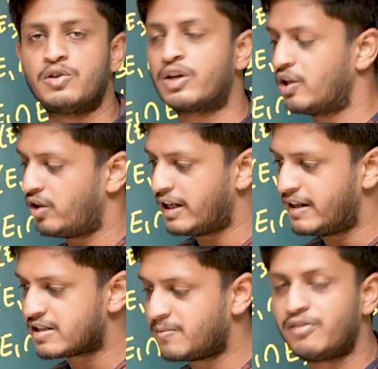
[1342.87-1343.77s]
You cannot
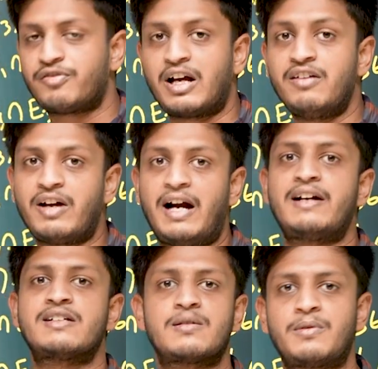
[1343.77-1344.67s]
get a sum of 5
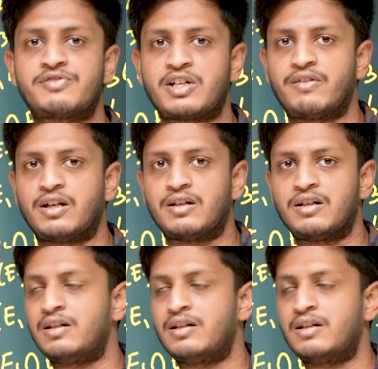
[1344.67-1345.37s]
and a sum of 7.